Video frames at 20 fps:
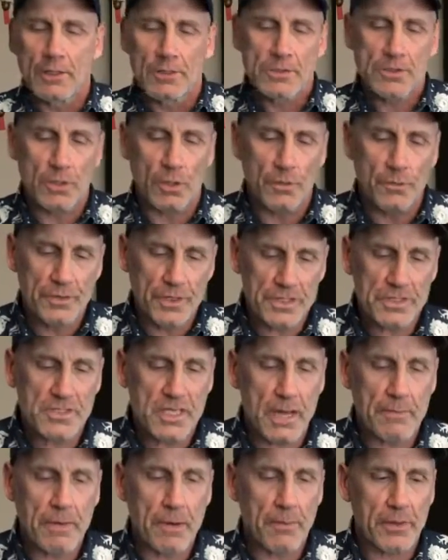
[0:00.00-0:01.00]
So this
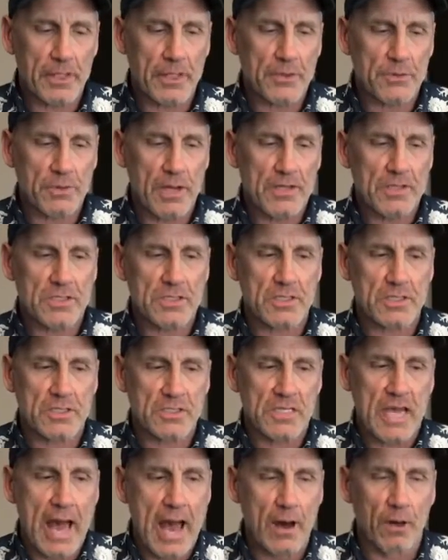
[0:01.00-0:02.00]
time I want to address the
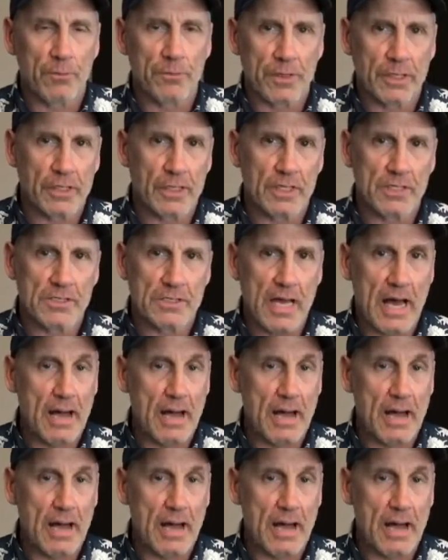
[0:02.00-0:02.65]
sound because